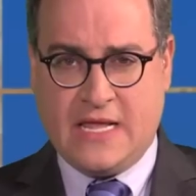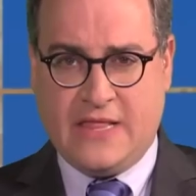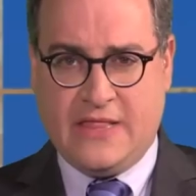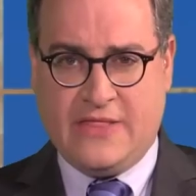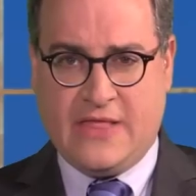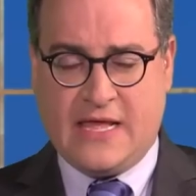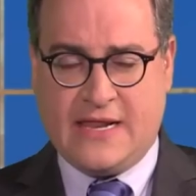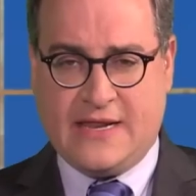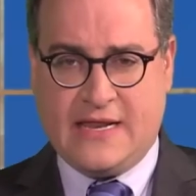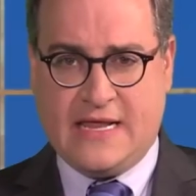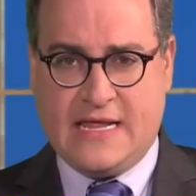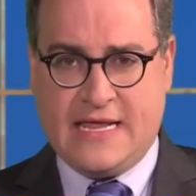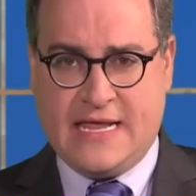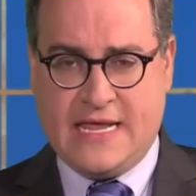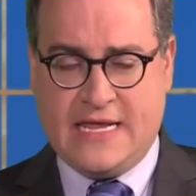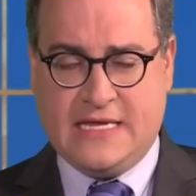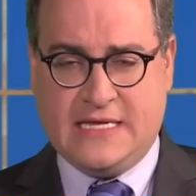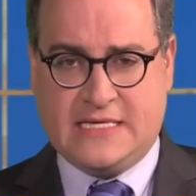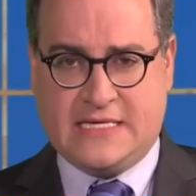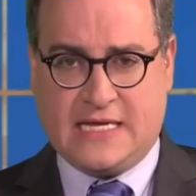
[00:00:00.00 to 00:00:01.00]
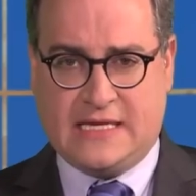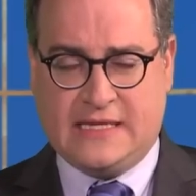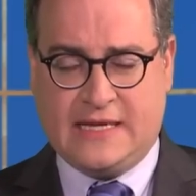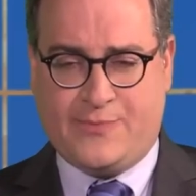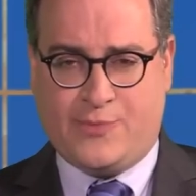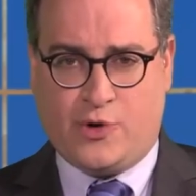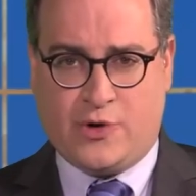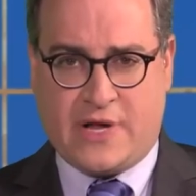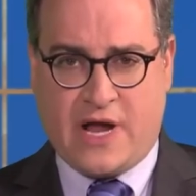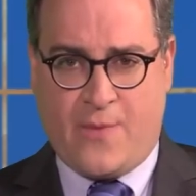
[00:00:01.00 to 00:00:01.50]
that his
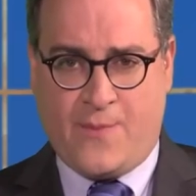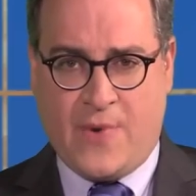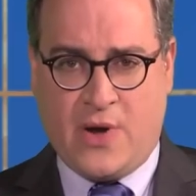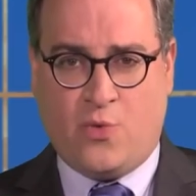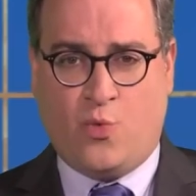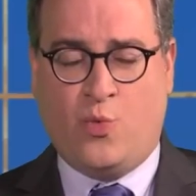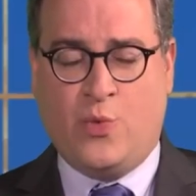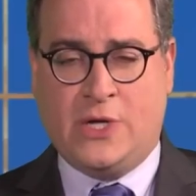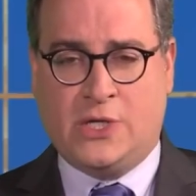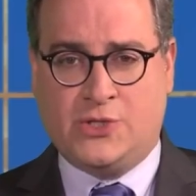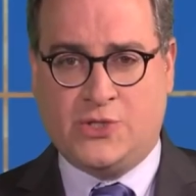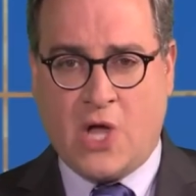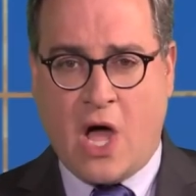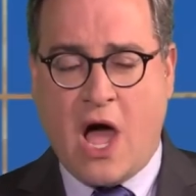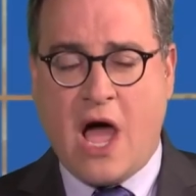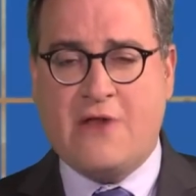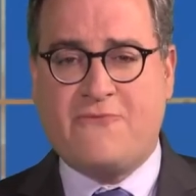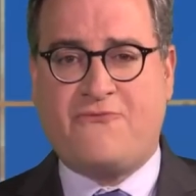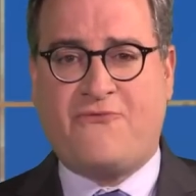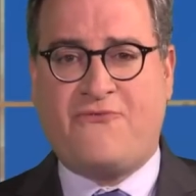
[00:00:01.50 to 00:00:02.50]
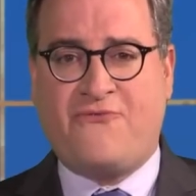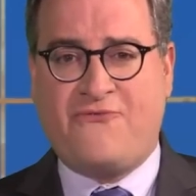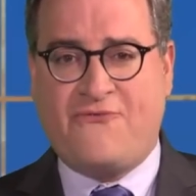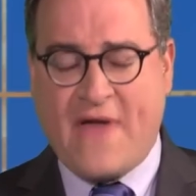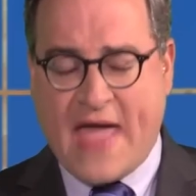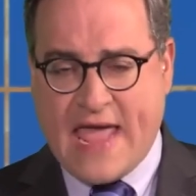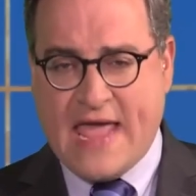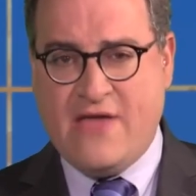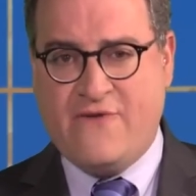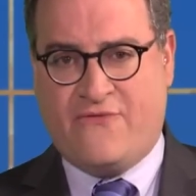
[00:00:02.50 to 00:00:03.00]
liberal government will not
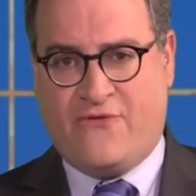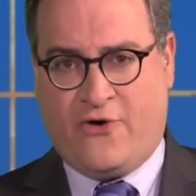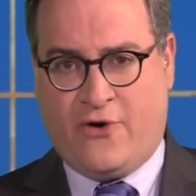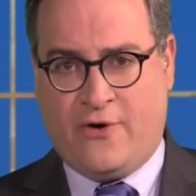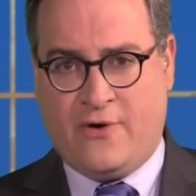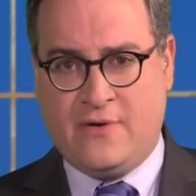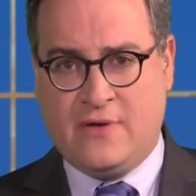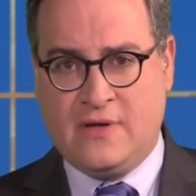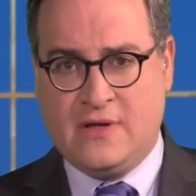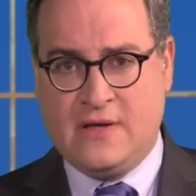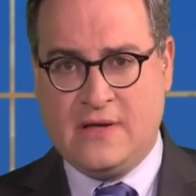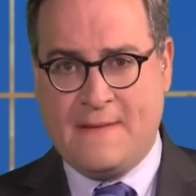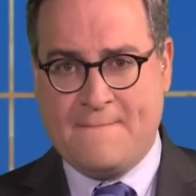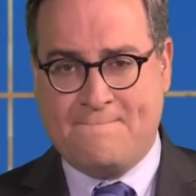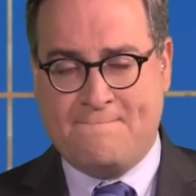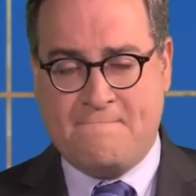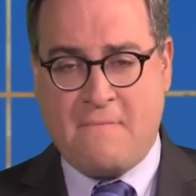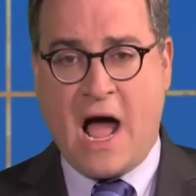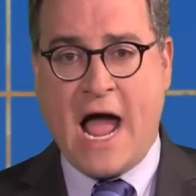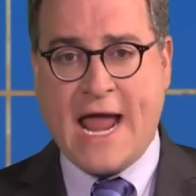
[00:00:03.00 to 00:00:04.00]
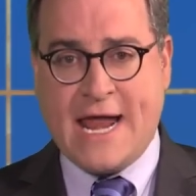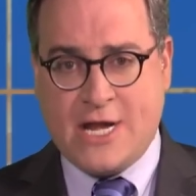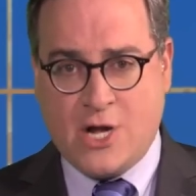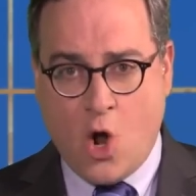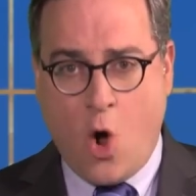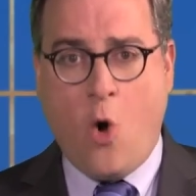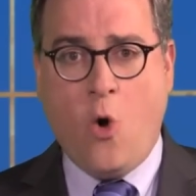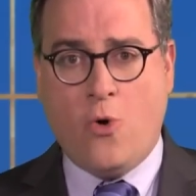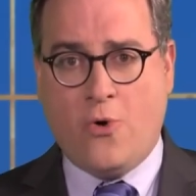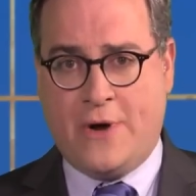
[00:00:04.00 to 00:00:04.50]
favor
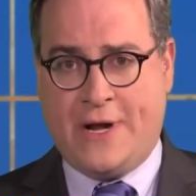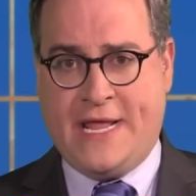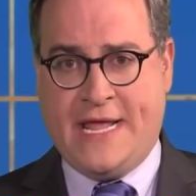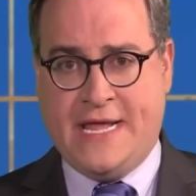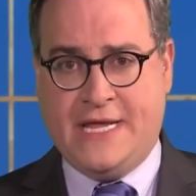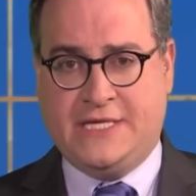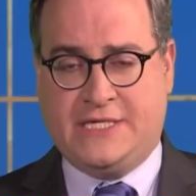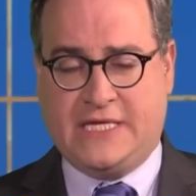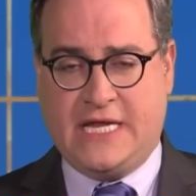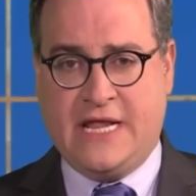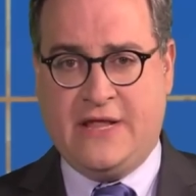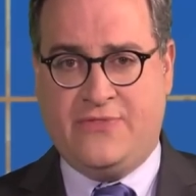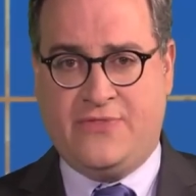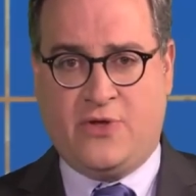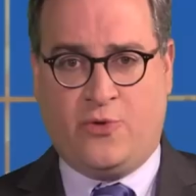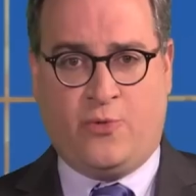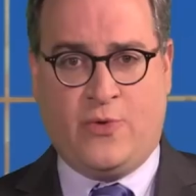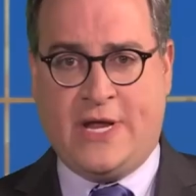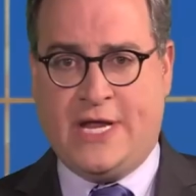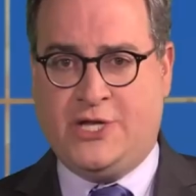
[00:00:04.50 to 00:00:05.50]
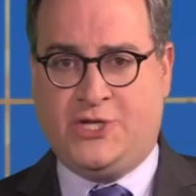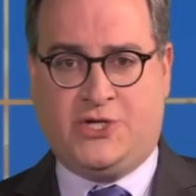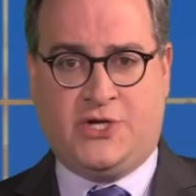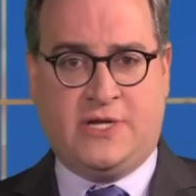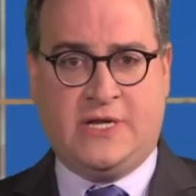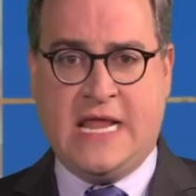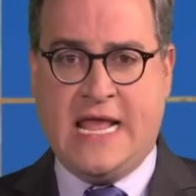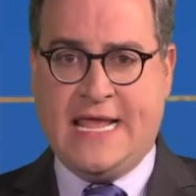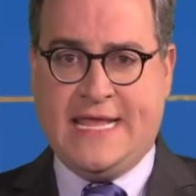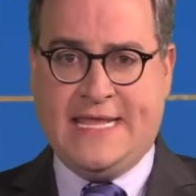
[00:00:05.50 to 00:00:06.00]
minorities in the
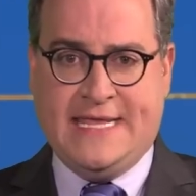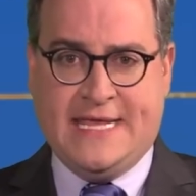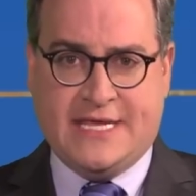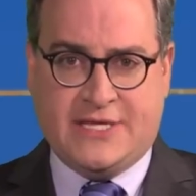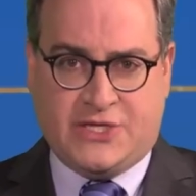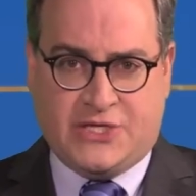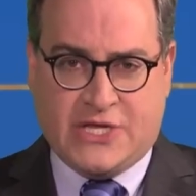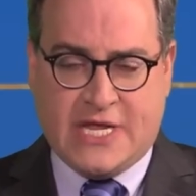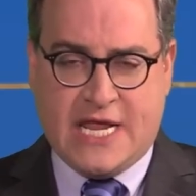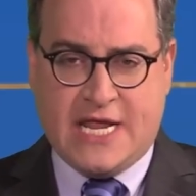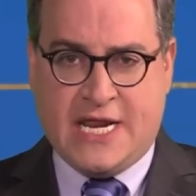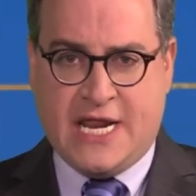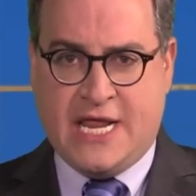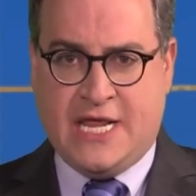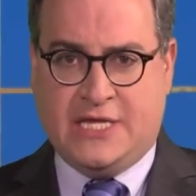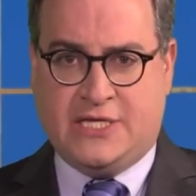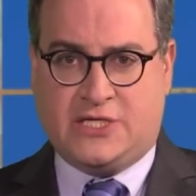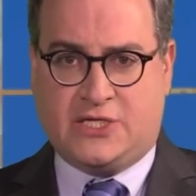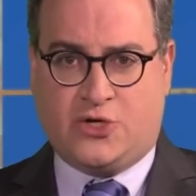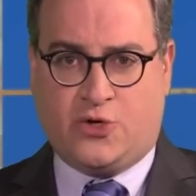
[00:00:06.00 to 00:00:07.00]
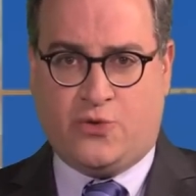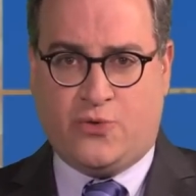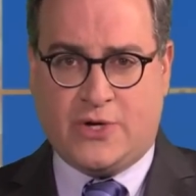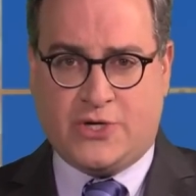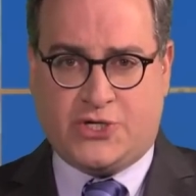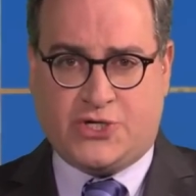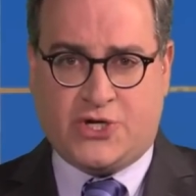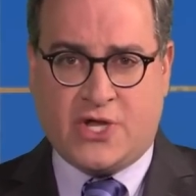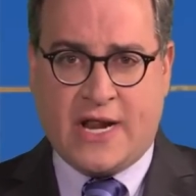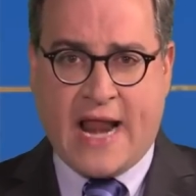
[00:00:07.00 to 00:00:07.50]
region, Yazidis,
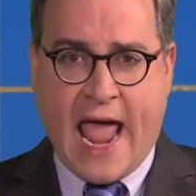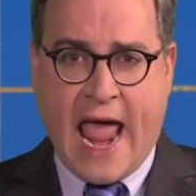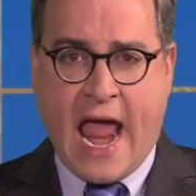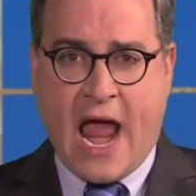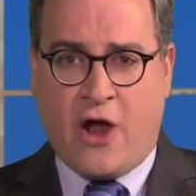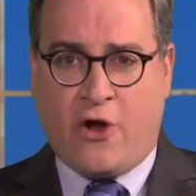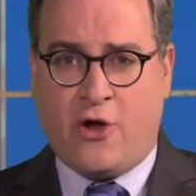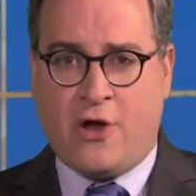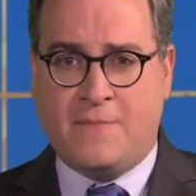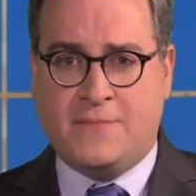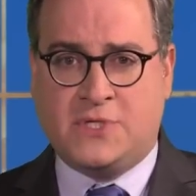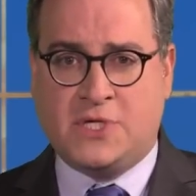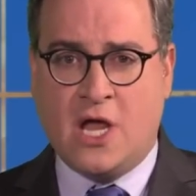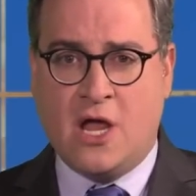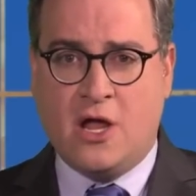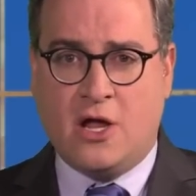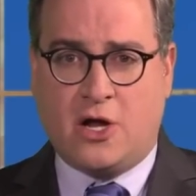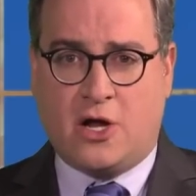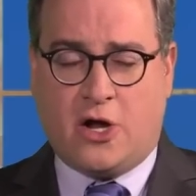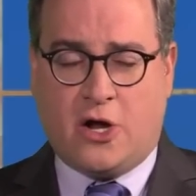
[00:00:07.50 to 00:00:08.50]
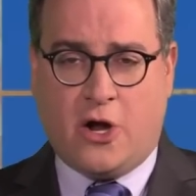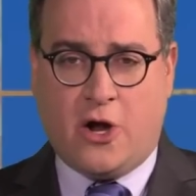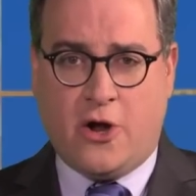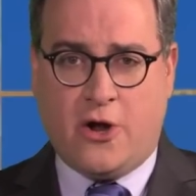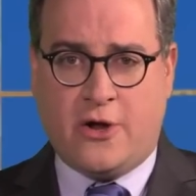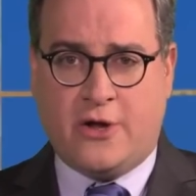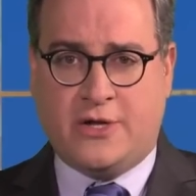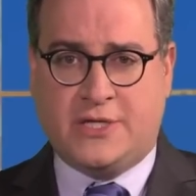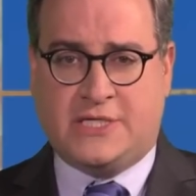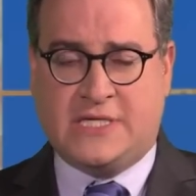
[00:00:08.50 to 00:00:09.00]
Christian Arabs,
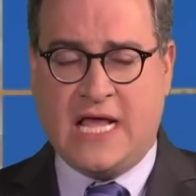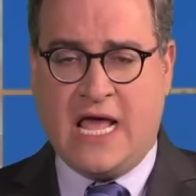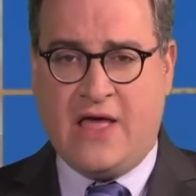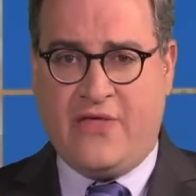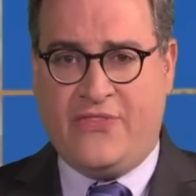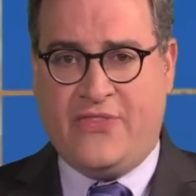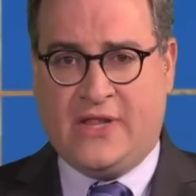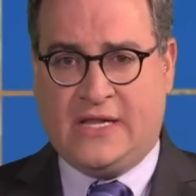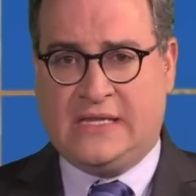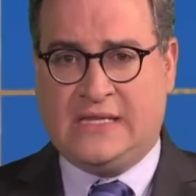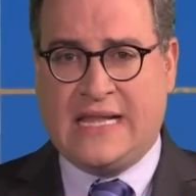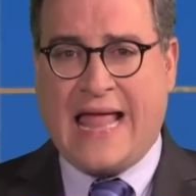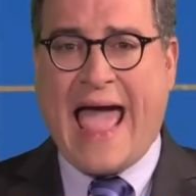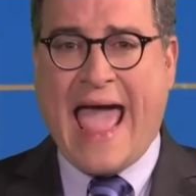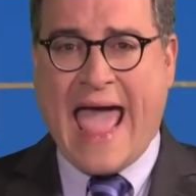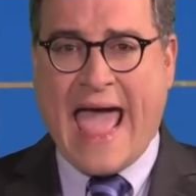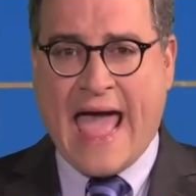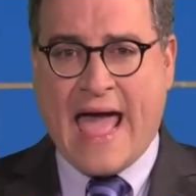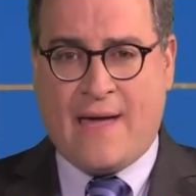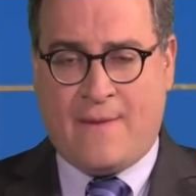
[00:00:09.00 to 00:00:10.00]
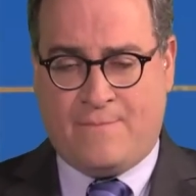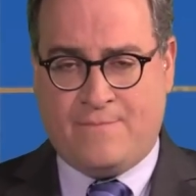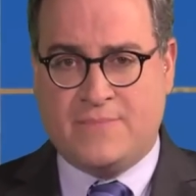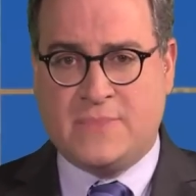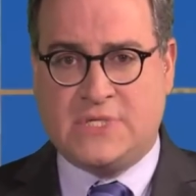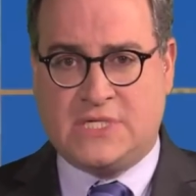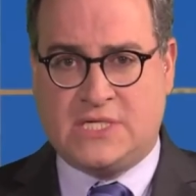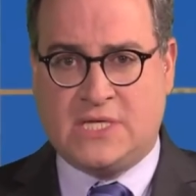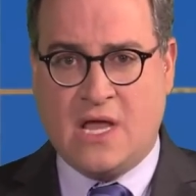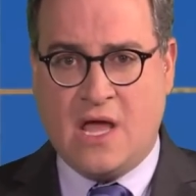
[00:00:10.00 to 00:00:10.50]
Kurds, the
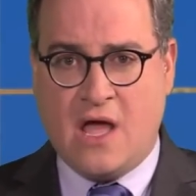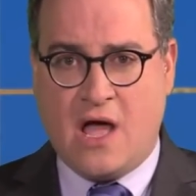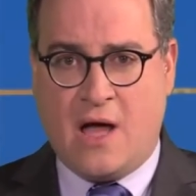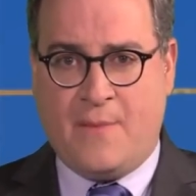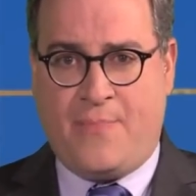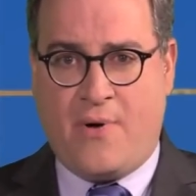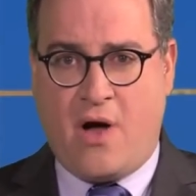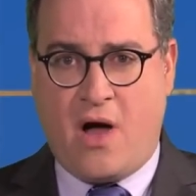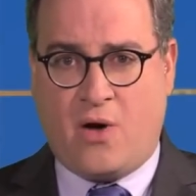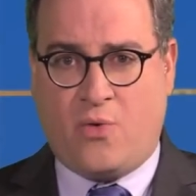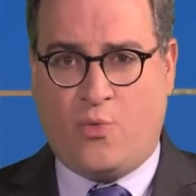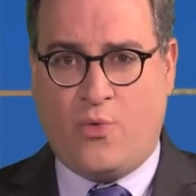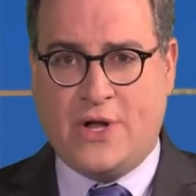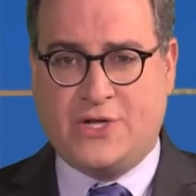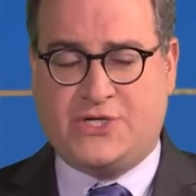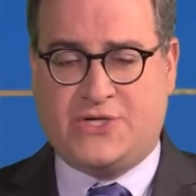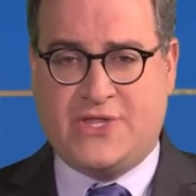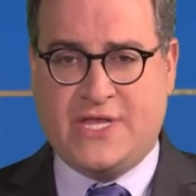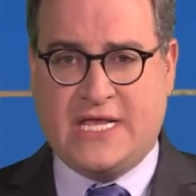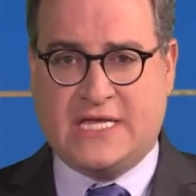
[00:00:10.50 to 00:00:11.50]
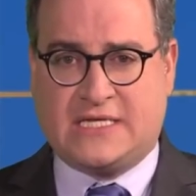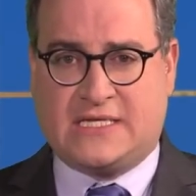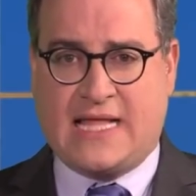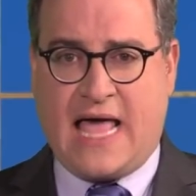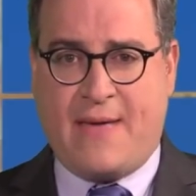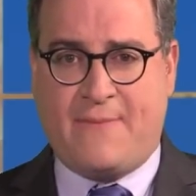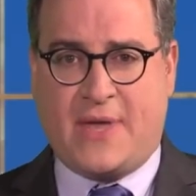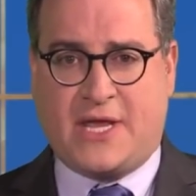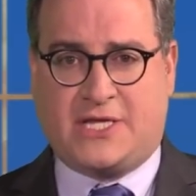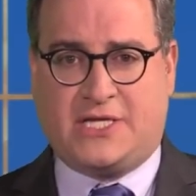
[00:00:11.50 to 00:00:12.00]
lambs upon which the
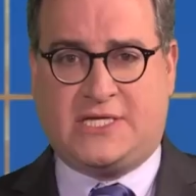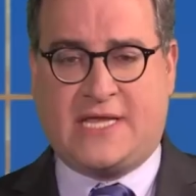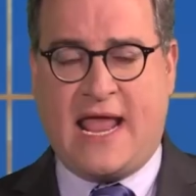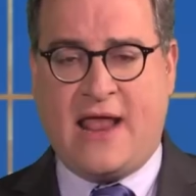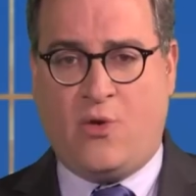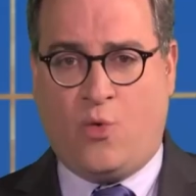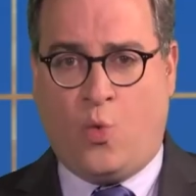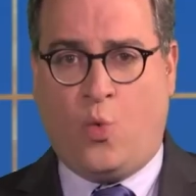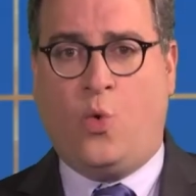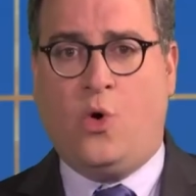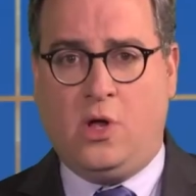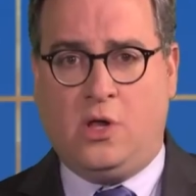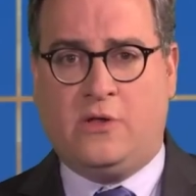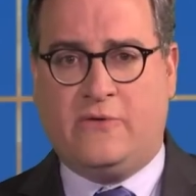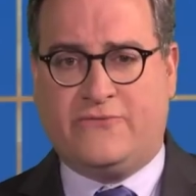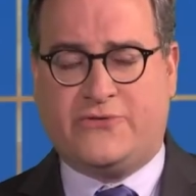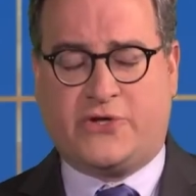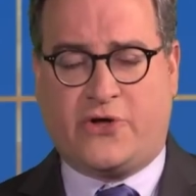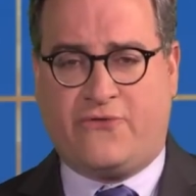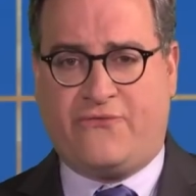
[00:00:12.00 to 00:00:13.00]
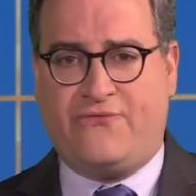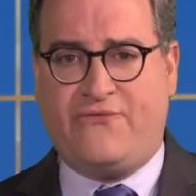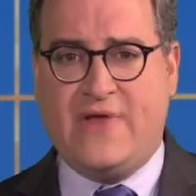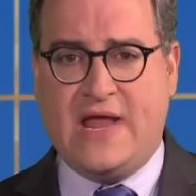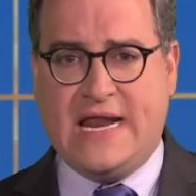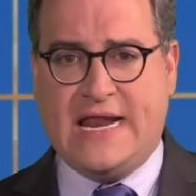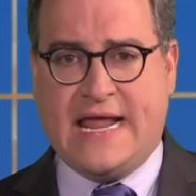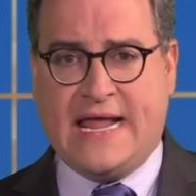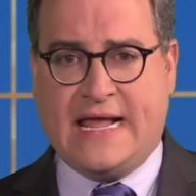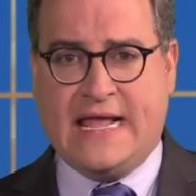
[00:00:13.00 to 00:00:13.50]
Islamic State wolves are
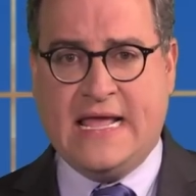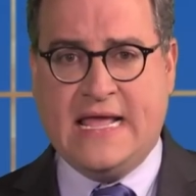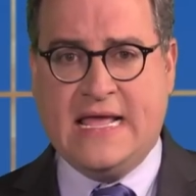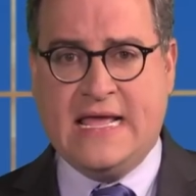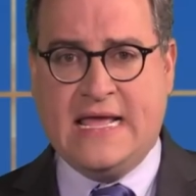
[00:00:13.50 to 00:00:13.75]
feeding.